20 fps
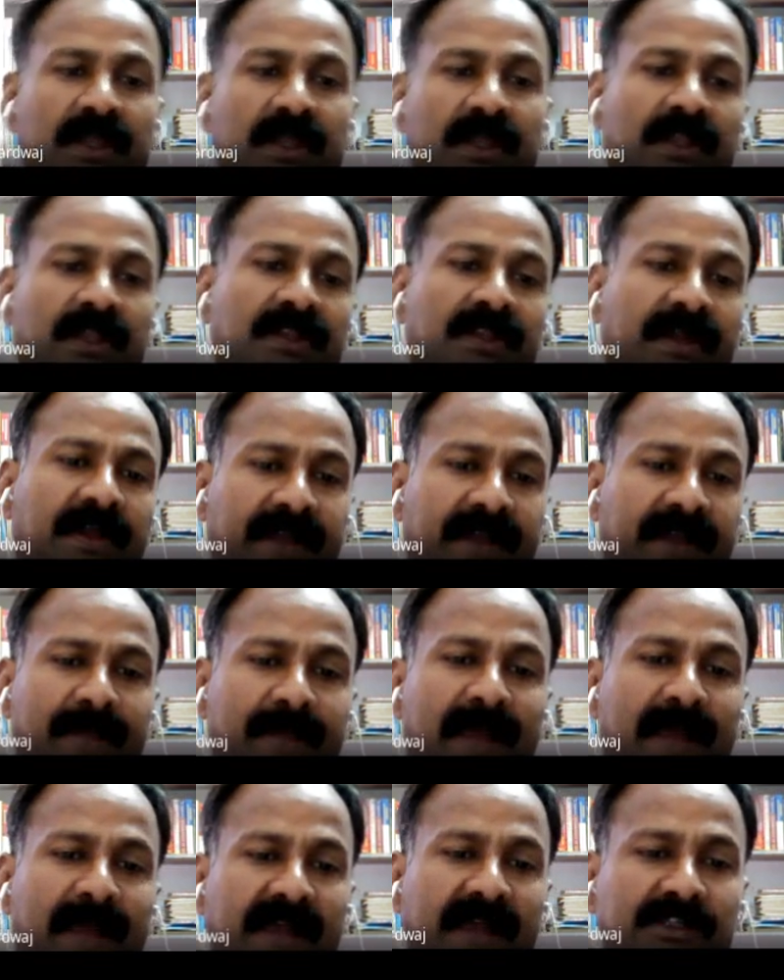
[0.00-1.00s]
The ray
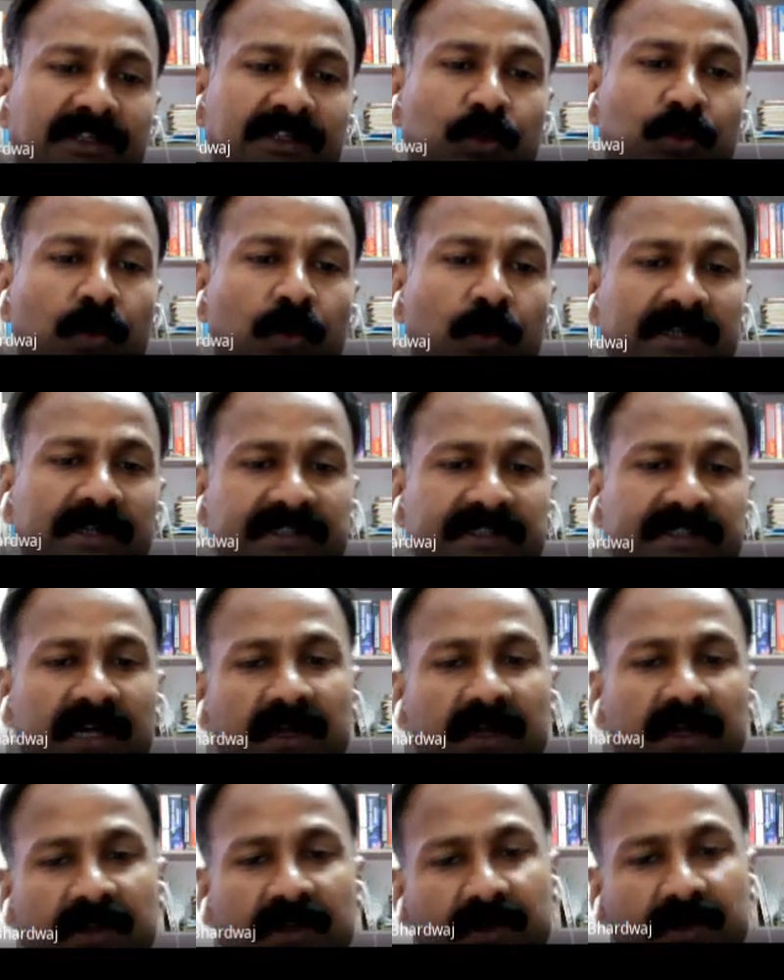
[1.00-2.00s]
bend towards the
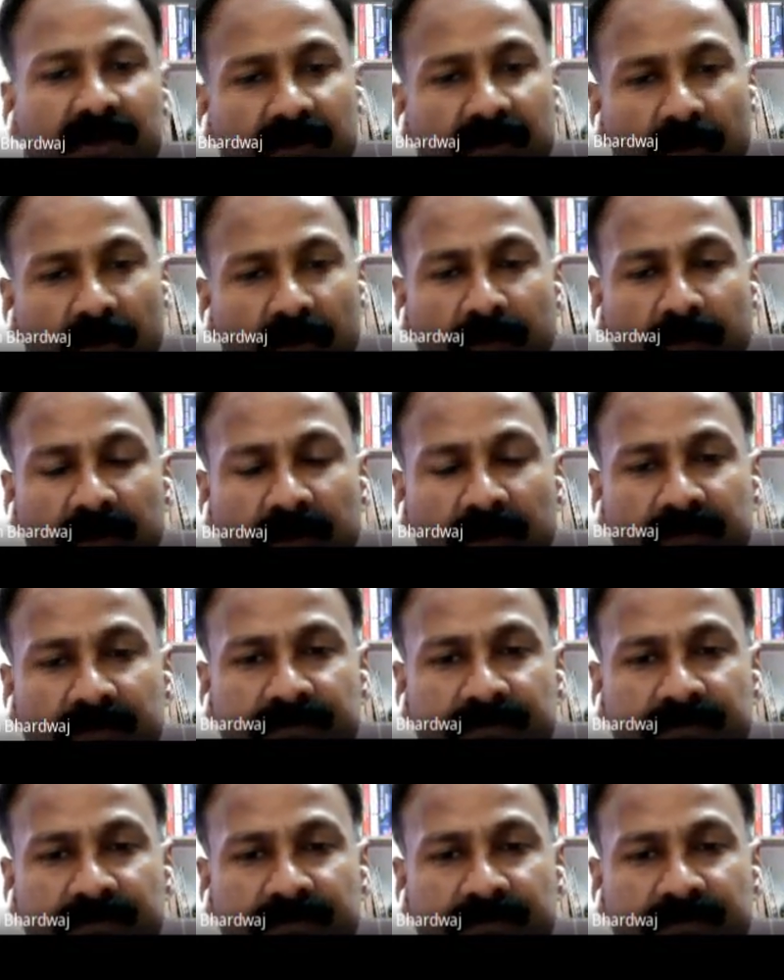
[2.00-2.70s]
normal.